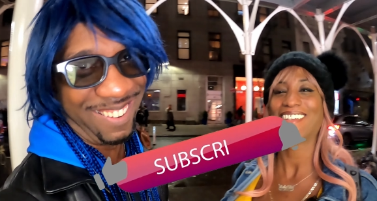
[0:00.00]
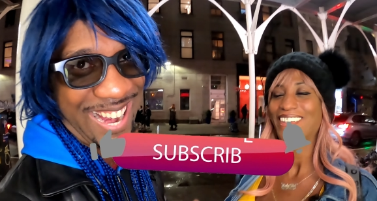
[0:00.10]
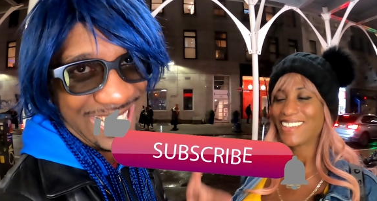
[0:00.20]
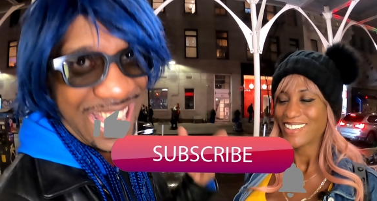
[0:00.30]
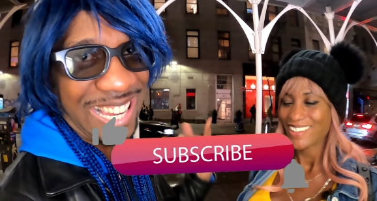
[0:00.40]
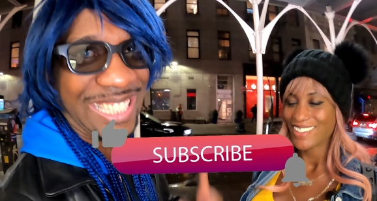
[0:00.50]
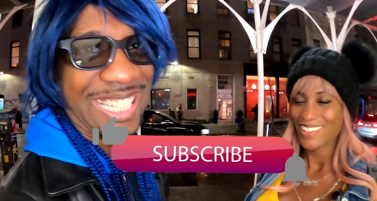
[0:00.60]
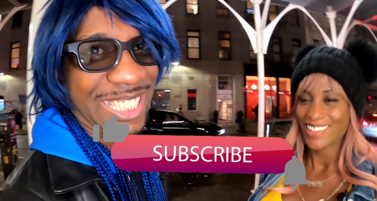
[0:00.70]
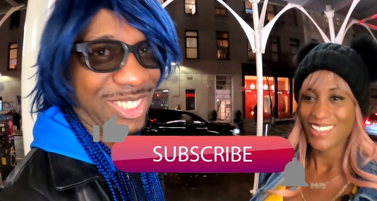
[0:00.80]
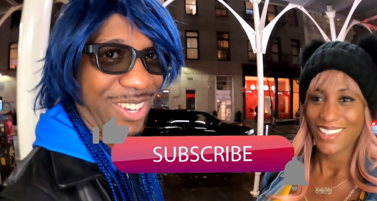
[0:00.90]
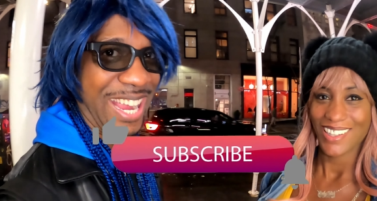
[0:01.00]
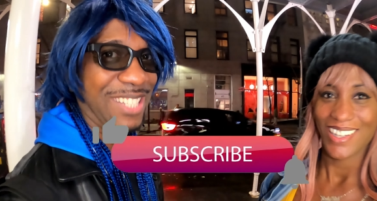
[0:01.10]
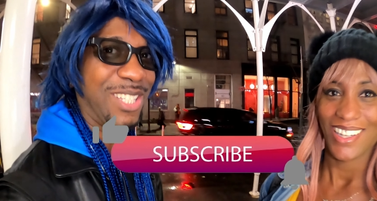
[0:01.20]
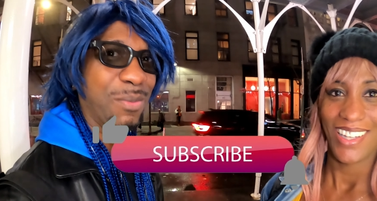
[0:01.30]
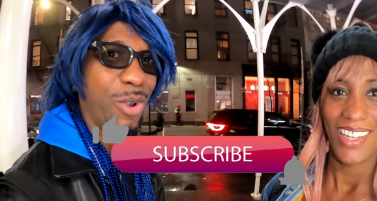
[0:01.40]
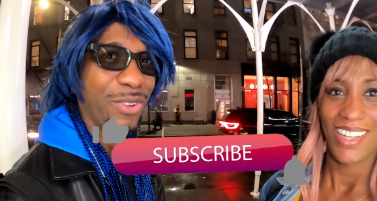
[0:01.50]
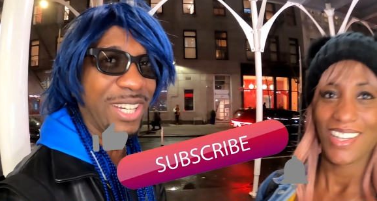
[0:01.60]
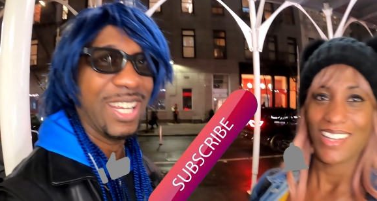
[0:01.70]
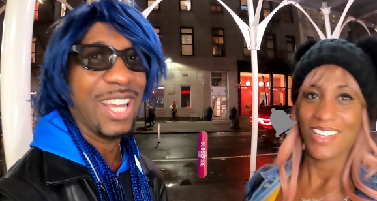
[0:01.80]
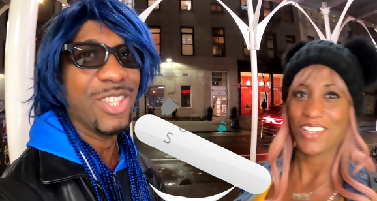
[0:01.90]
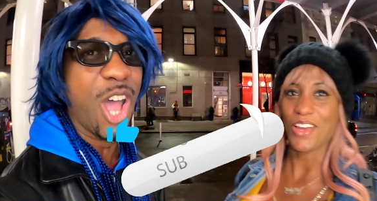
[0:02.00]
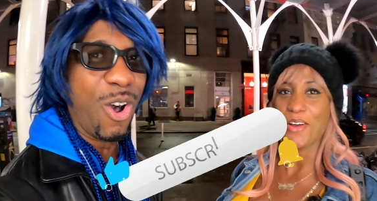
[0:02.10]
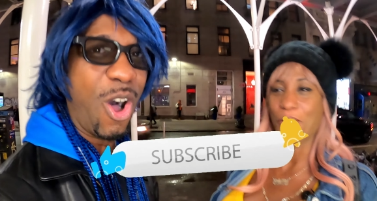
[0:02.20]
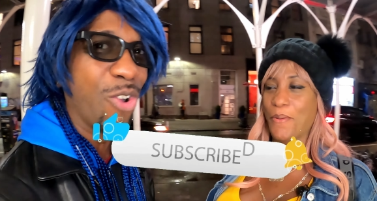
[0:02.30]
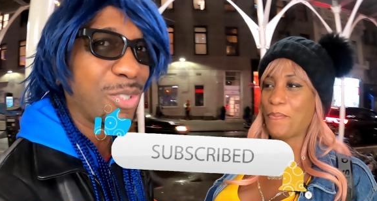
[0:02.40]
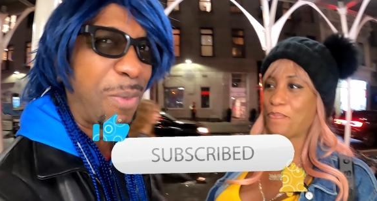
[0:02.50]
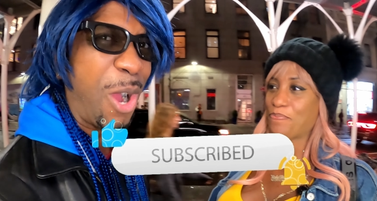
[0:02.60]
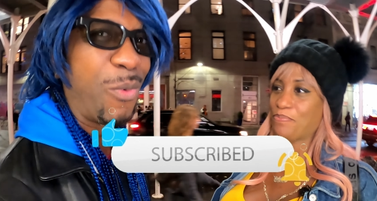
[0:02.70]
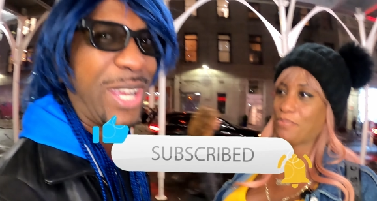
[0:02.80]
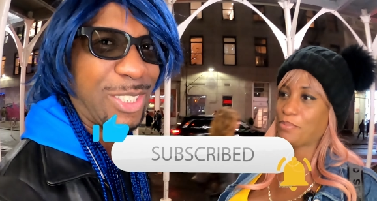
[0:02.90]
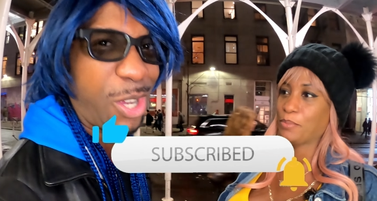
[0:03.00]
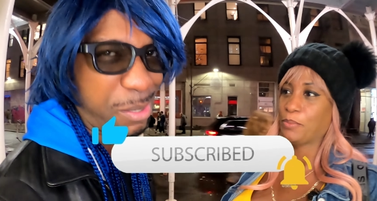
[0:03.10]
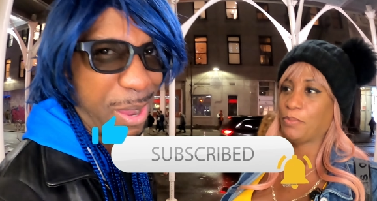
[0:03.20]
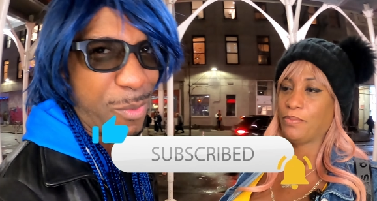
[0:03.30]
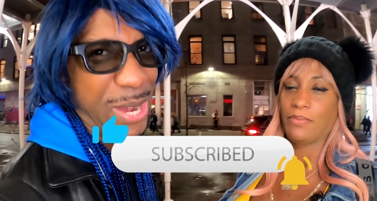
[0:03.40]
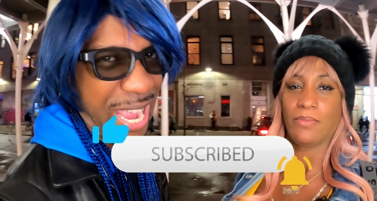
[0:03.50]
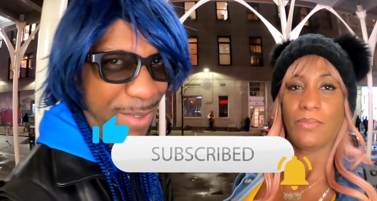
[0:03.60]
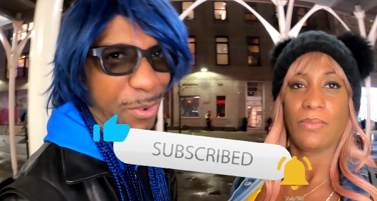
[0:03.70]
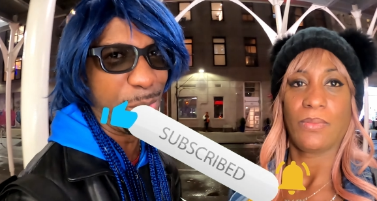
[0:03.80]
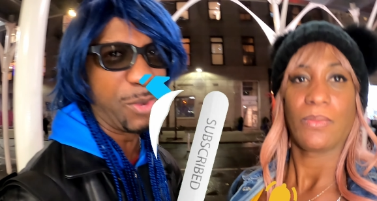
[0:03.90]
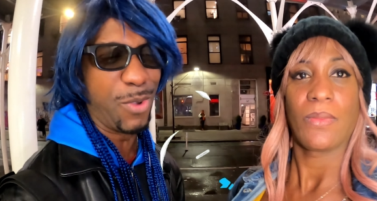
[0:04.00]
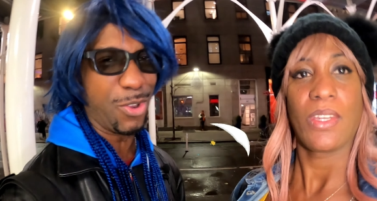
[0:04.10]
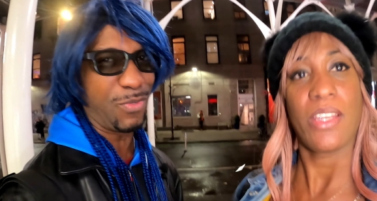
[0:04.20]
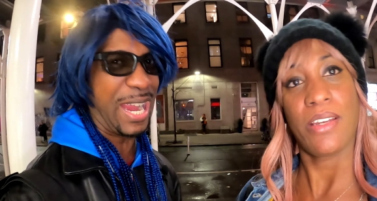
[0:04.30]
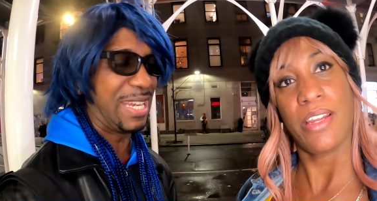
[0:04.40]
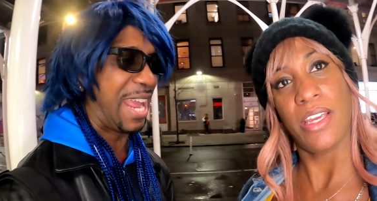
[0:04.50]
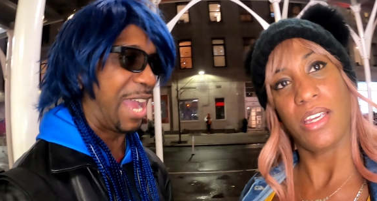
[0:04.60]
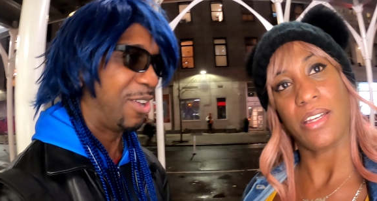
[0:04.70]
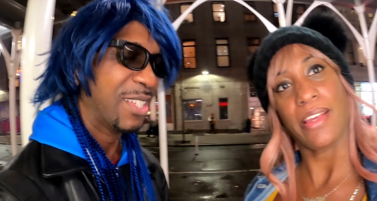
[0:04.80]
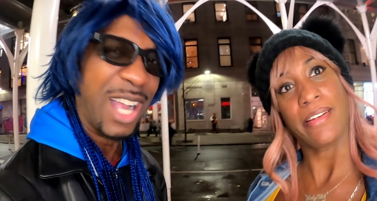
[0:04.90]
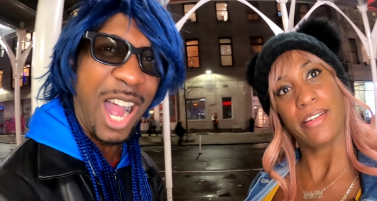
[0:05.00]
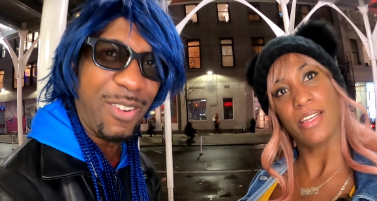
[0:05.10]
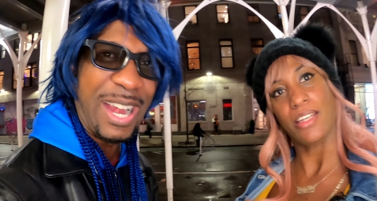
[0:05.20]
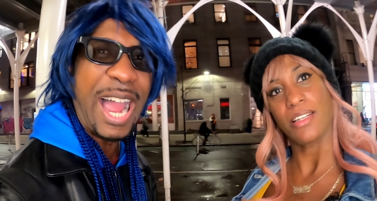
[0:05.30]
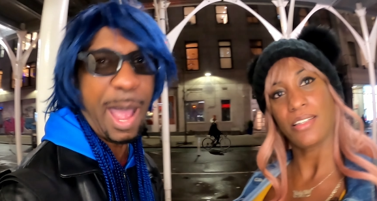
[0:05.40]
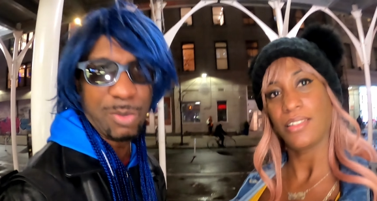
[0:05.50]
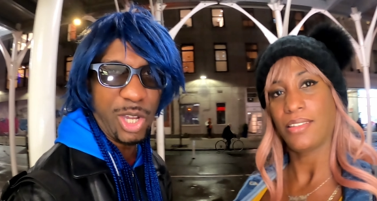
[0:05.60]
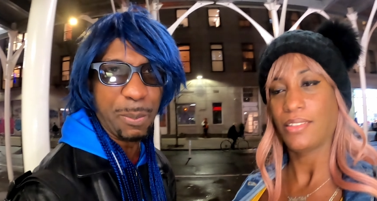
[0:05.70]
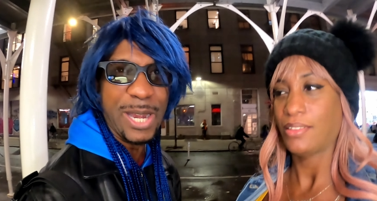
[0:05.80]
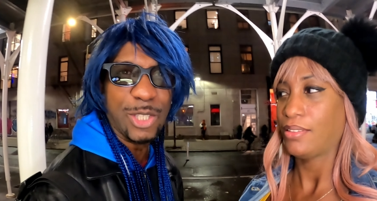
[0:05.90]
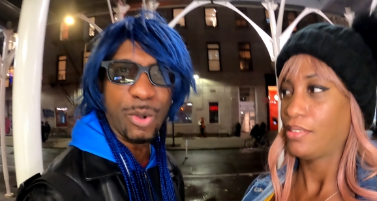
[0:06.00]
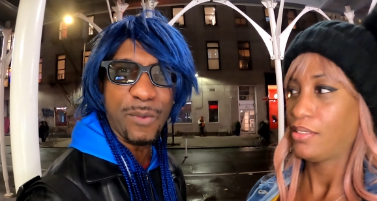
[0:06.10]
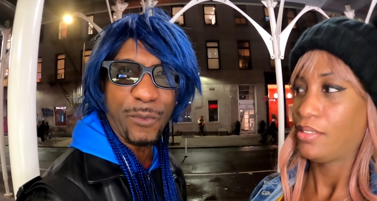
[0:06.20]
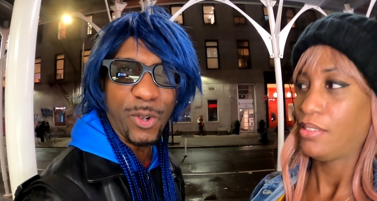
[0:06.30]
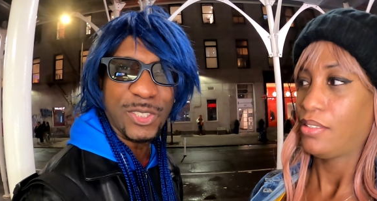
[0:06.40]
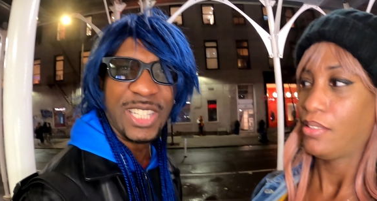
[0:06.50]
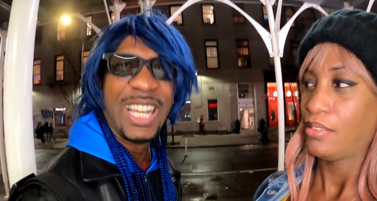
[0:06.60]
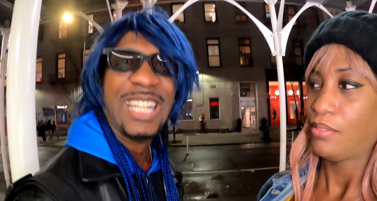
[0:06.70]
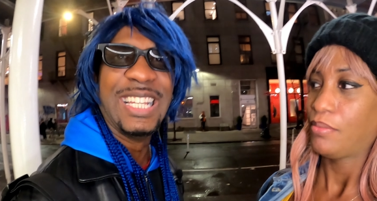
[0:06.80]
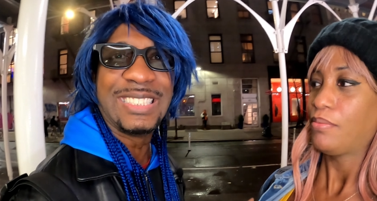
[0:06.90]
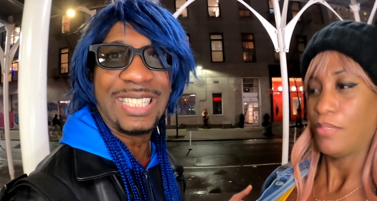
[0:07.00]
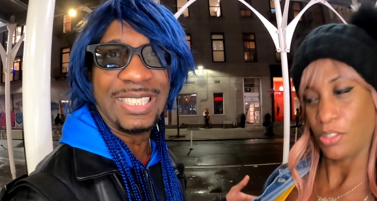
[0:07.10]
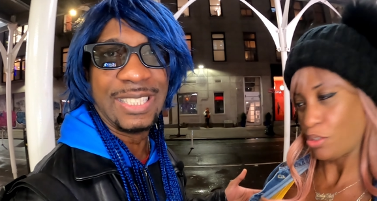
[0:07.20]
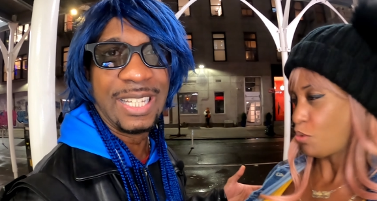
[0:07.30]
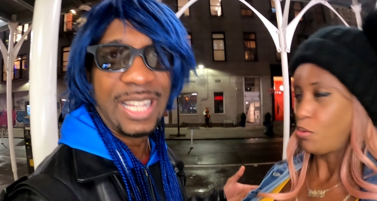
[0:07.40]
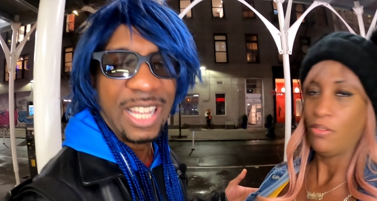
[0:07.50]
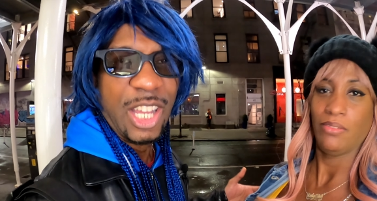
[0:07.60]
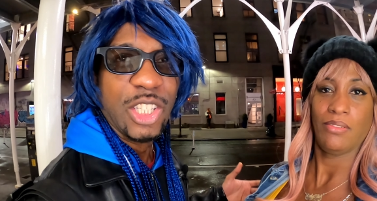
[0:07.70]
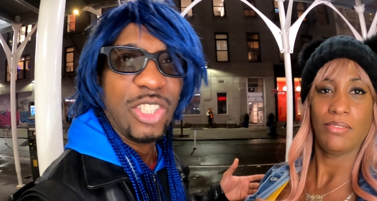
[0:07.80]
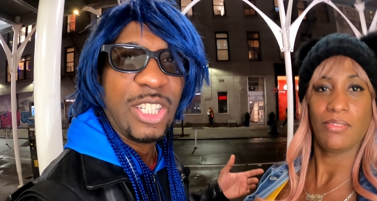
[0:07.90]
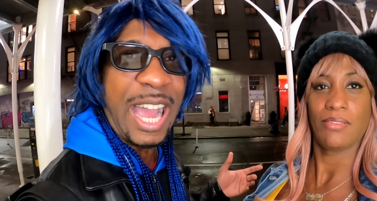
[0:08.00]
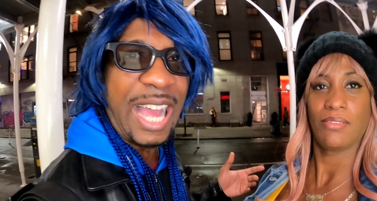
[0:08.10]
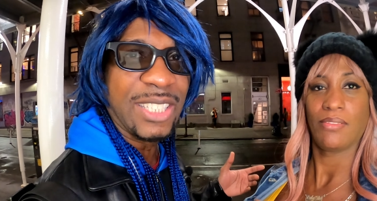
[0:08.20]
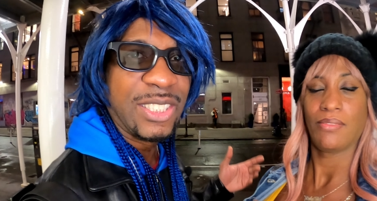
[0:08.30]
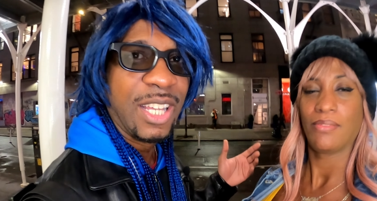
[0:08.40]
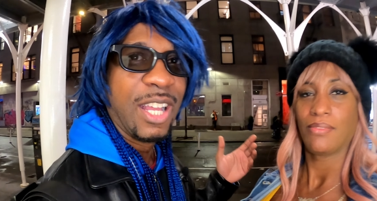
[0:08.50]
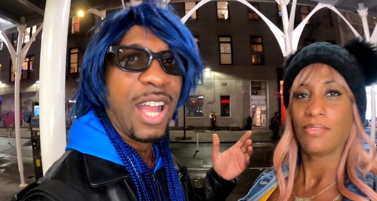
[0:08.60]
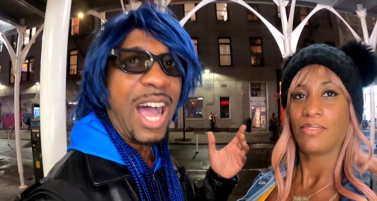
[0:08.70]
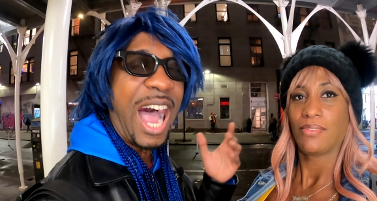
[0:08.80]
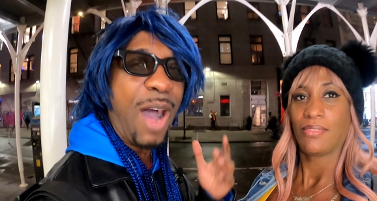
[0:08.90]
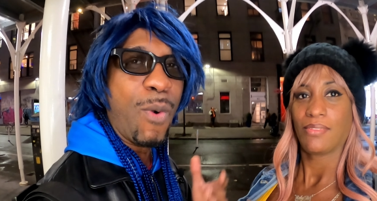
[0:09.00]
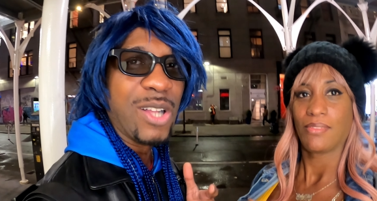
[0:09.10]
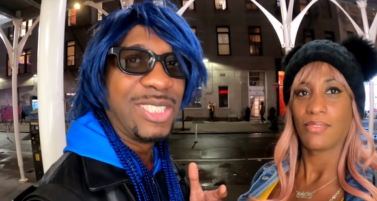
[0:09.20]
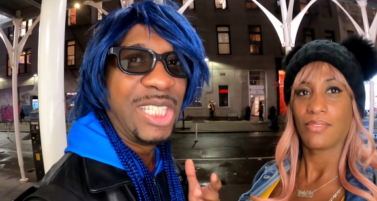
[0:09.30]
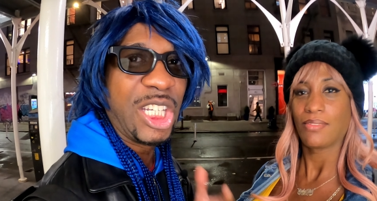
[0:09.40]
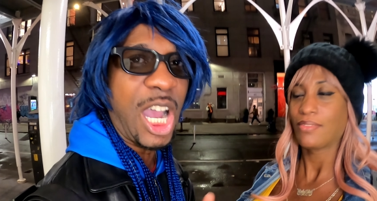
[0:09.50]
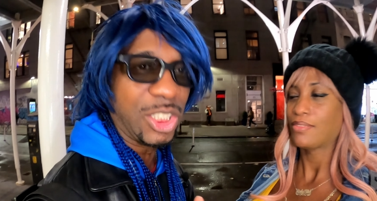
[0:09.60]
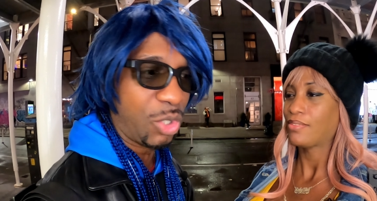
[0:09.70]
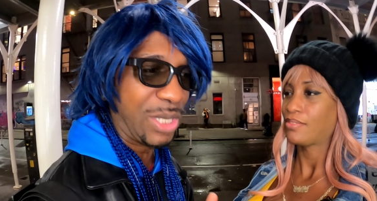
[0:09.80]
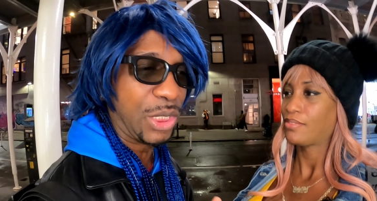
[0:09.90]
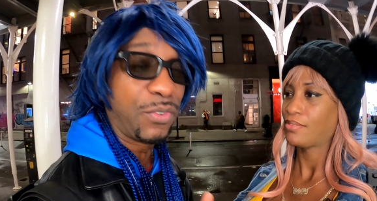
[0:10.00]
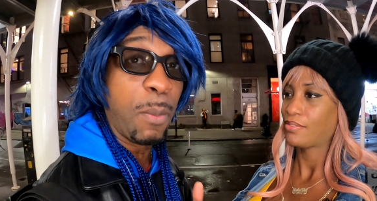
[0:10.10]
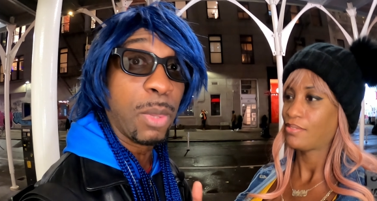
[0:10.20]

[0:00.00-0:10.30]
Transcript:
Speaker 1: all right, now let's get straight into the movie. Let's no hold bar. We can talk about whatever we want right indeed, now. Indeed, All right, I'm jumping into it first. Listen. Let's go. Guys, I want to see consequences